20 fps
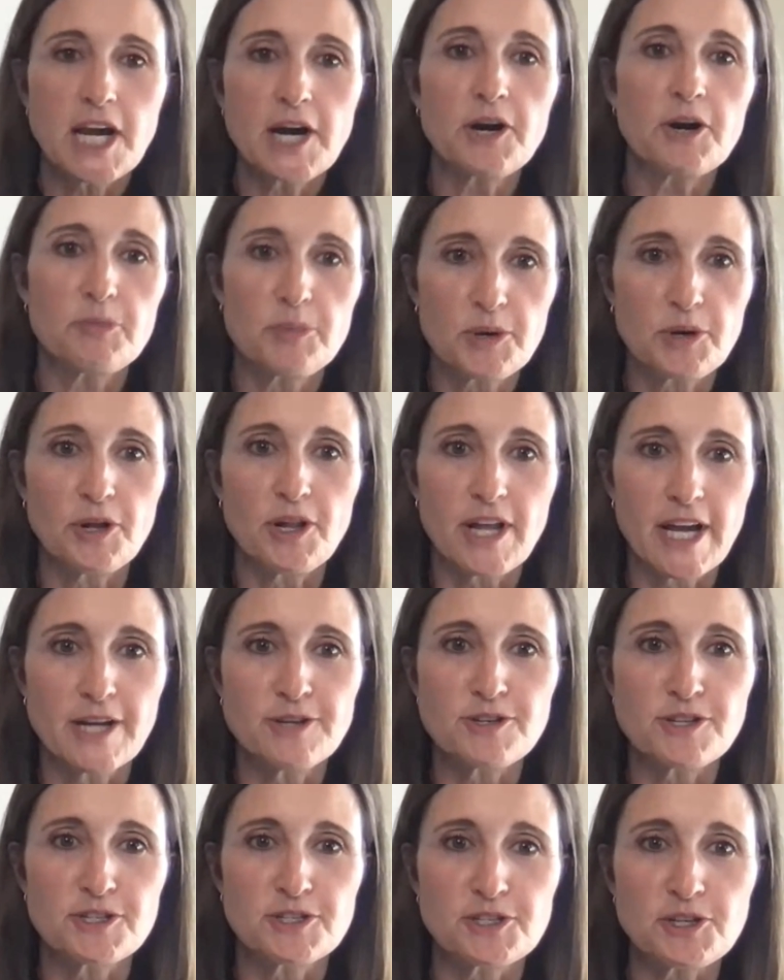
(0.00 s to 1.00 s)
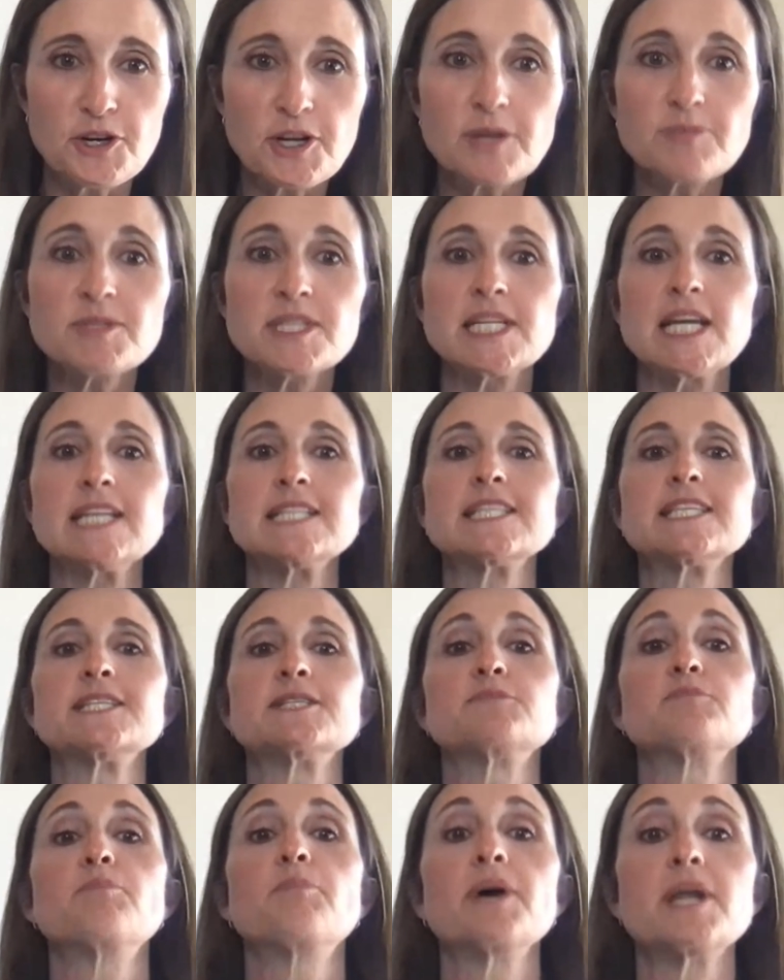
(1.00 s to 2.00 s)
terrible under the
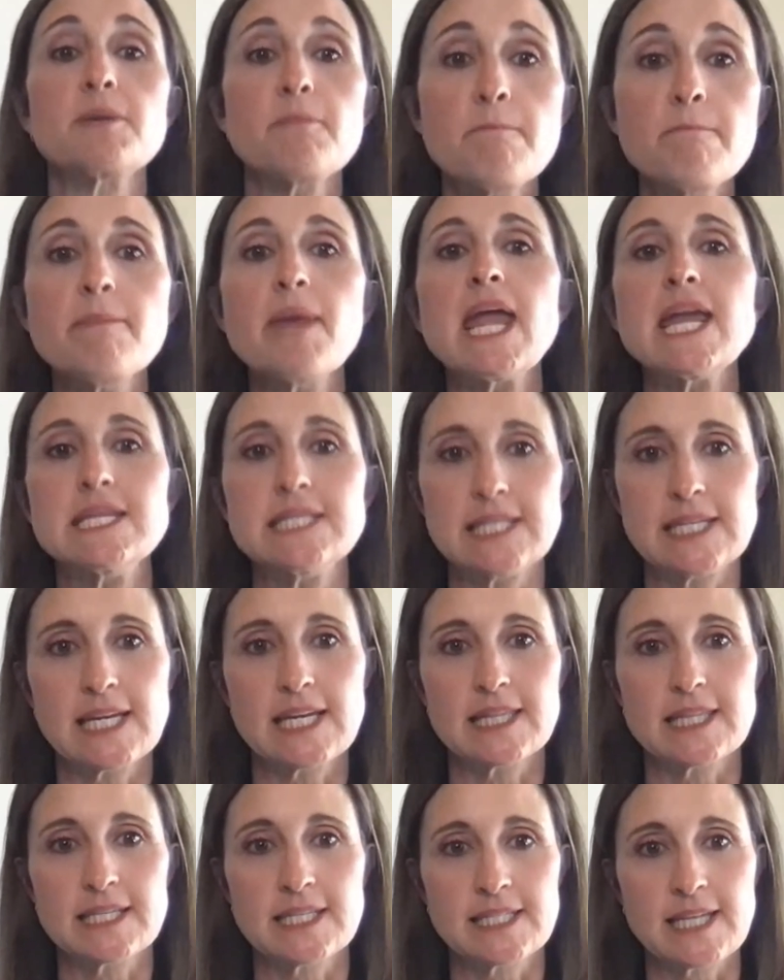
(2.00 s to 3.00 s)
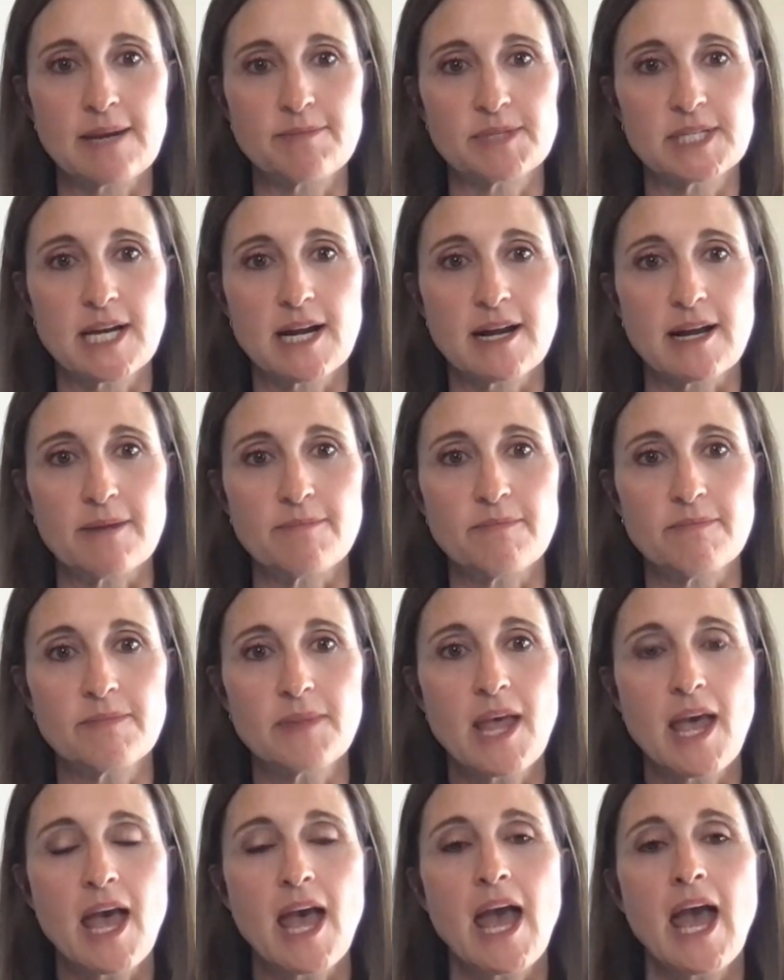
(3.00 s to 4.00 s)
circumstances, but amazing at the same time.
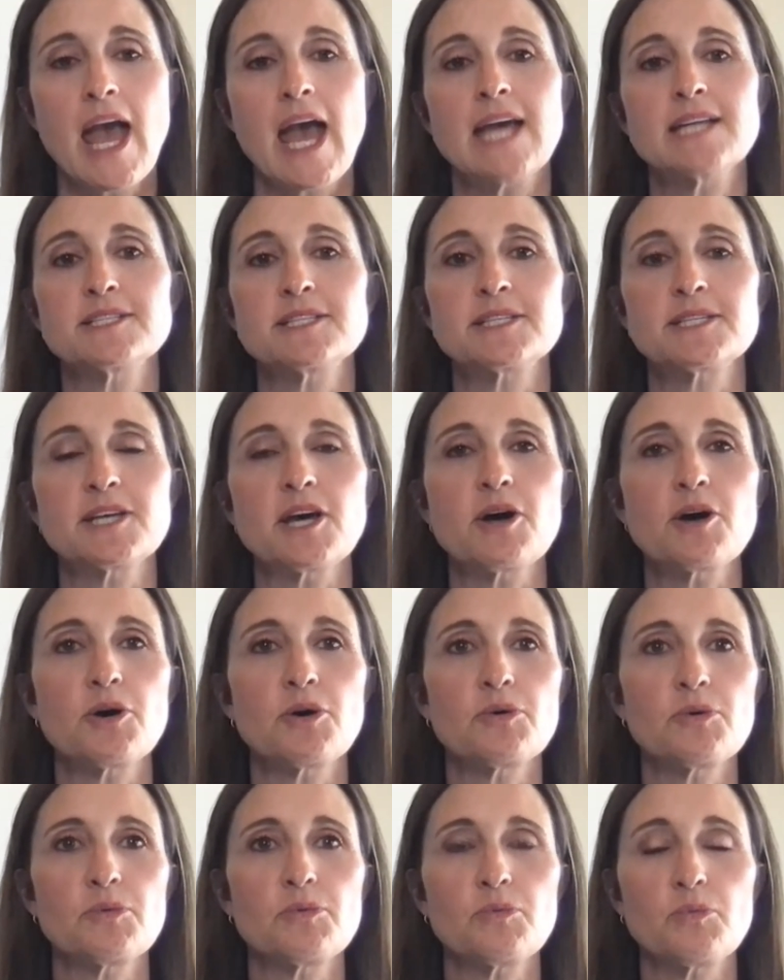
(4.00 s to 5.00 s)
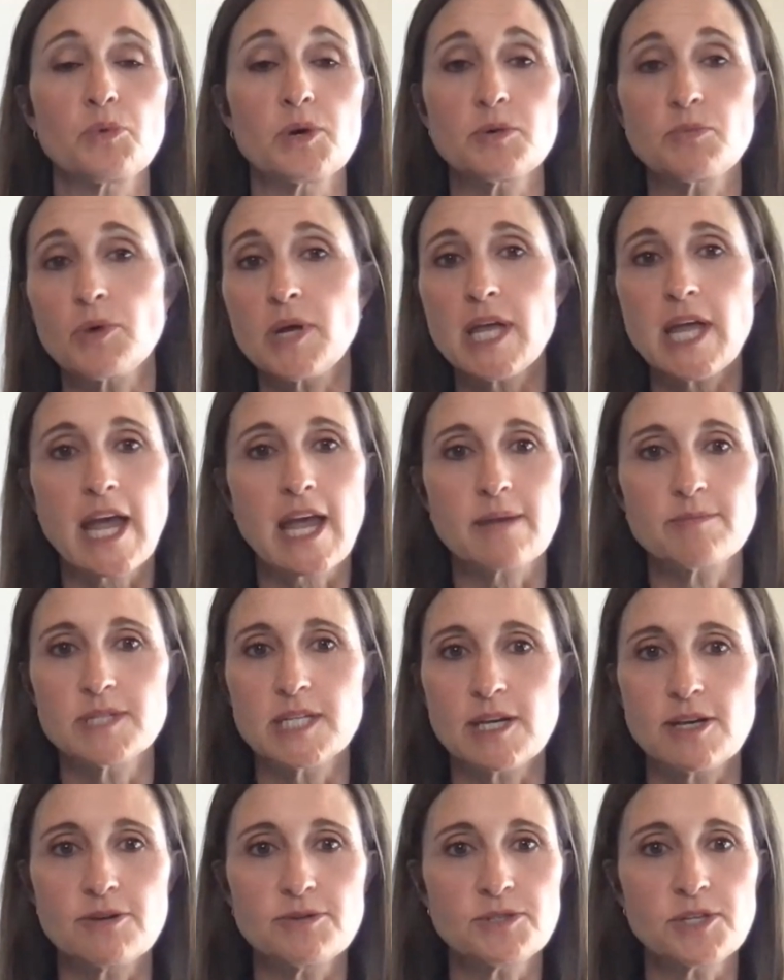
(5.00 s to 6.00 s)
And so when we
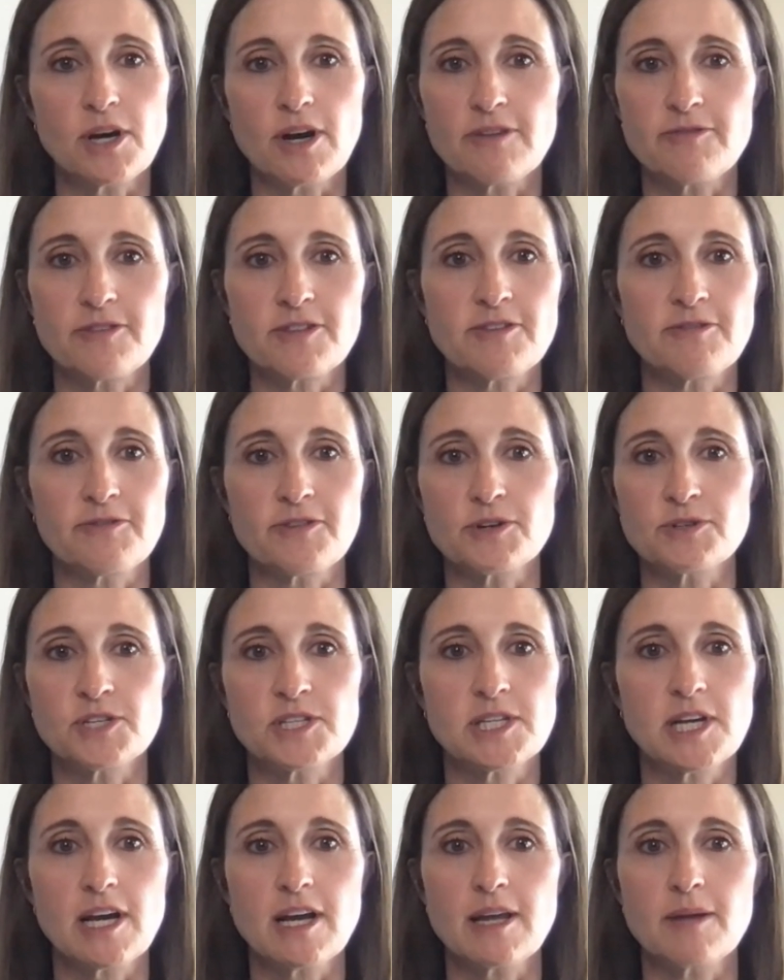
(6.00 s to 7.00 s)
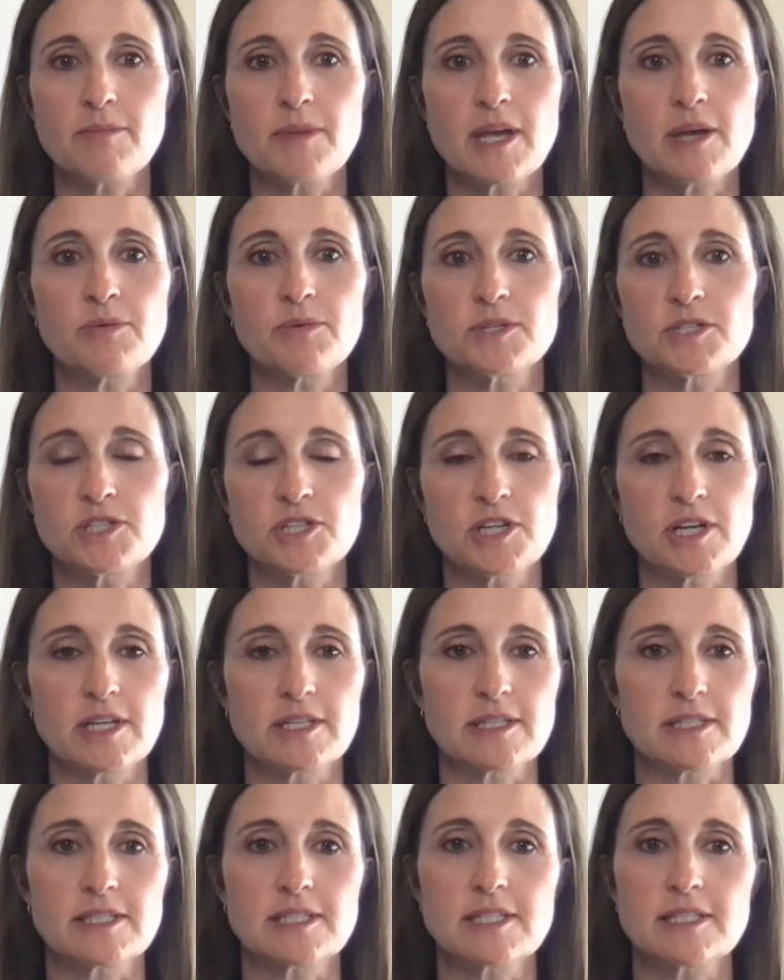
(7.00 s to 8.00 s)
came to Utah for the first time, it was
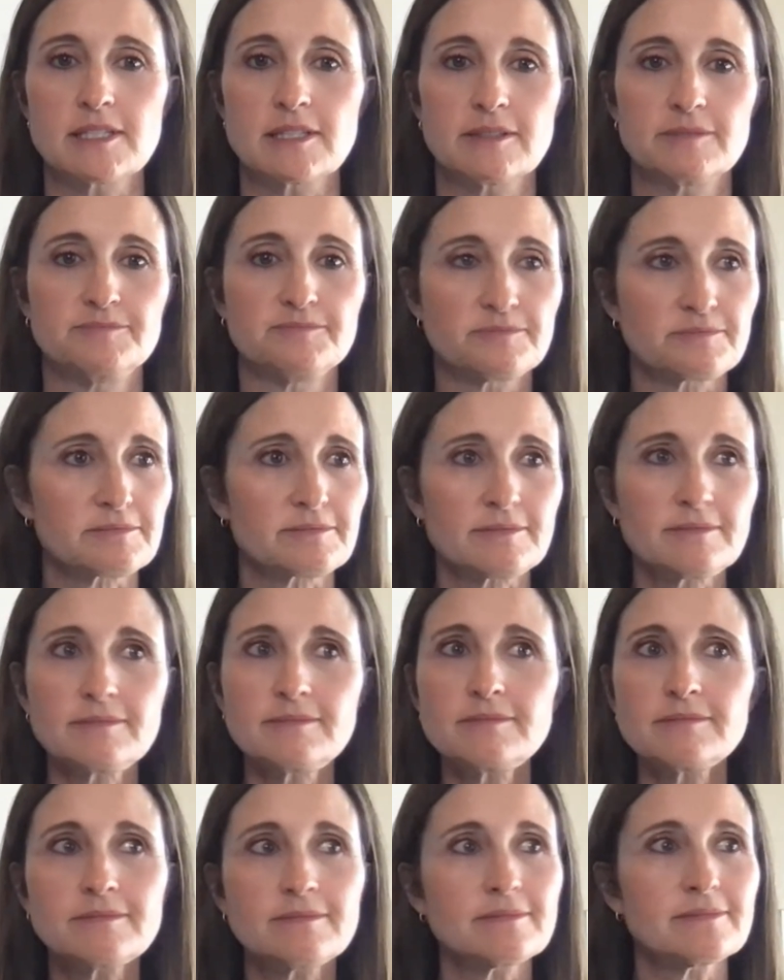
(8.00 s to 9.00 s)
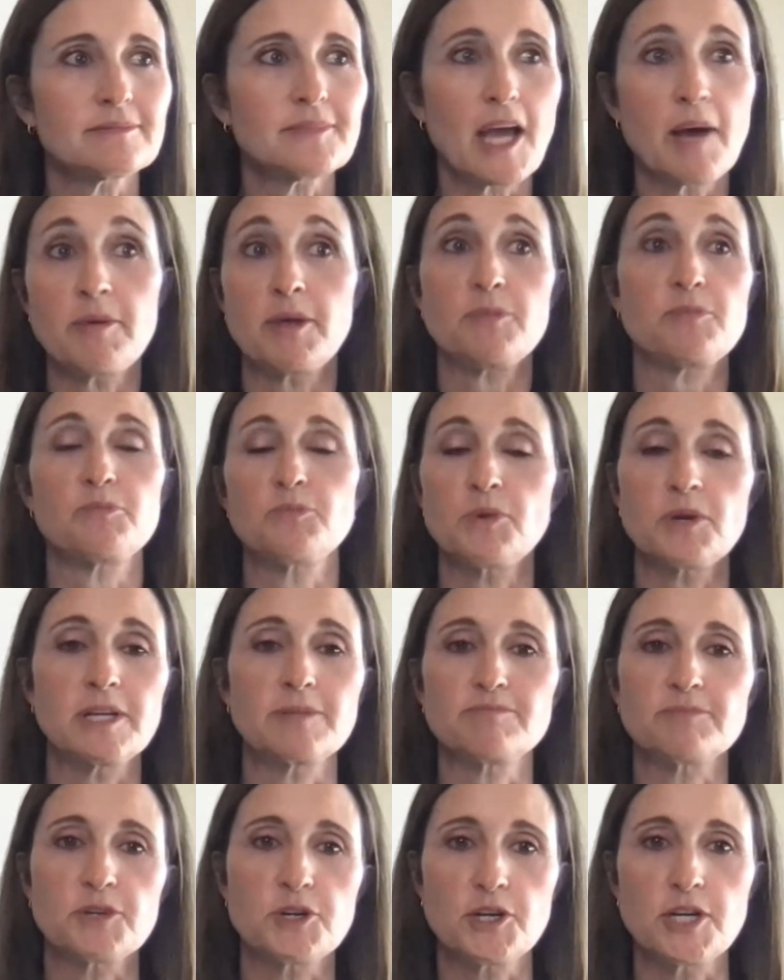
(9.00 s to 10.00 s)
just,
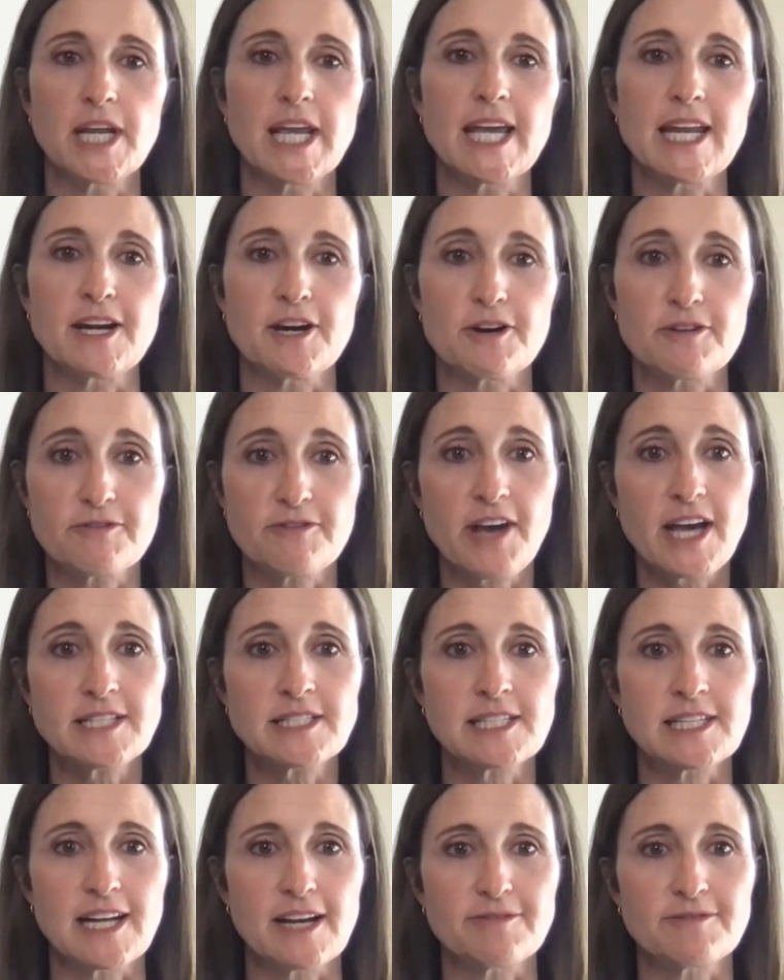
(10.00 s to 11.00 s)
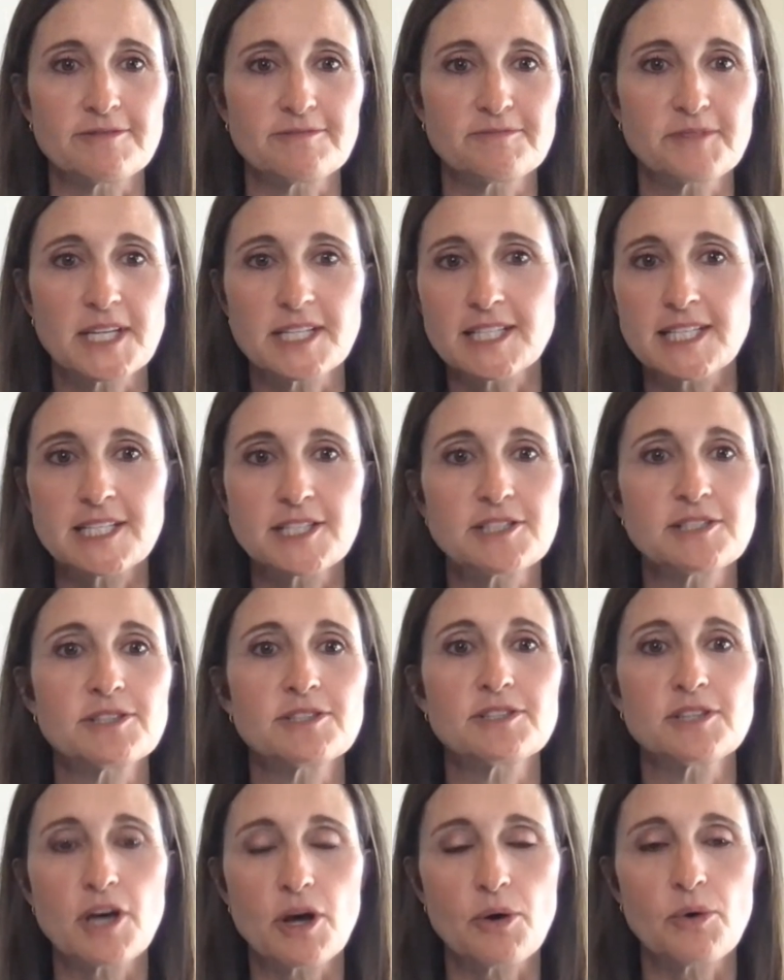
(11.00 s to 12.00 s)
we couldn't get here fast enough because
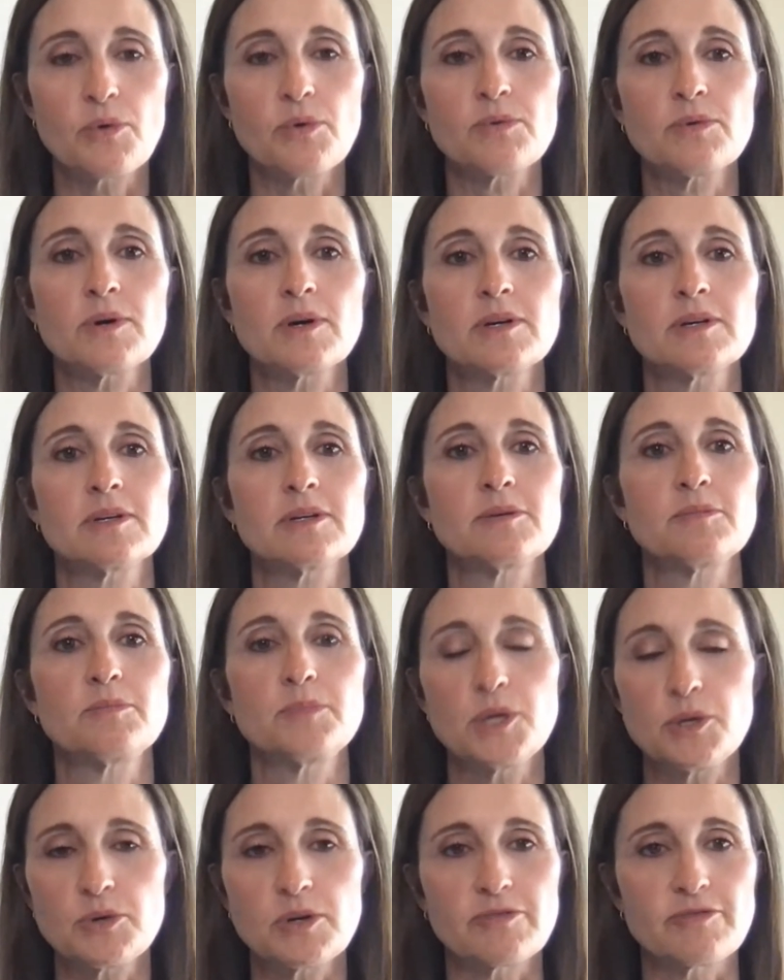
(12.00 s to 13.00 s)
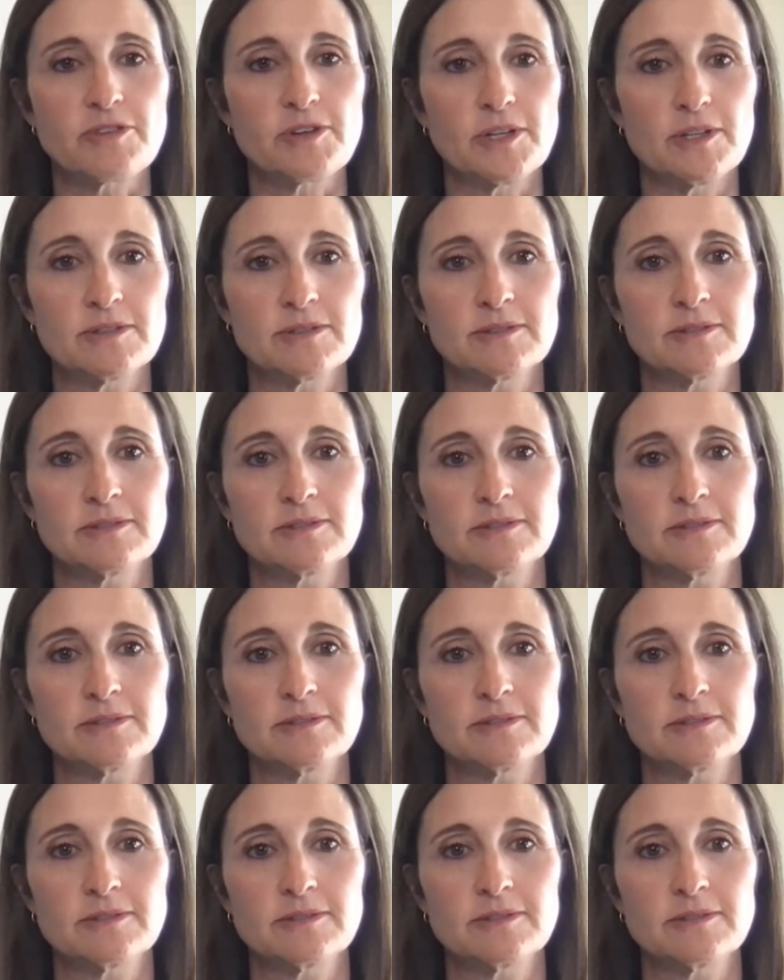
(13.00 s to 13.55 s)
it's so beautiful.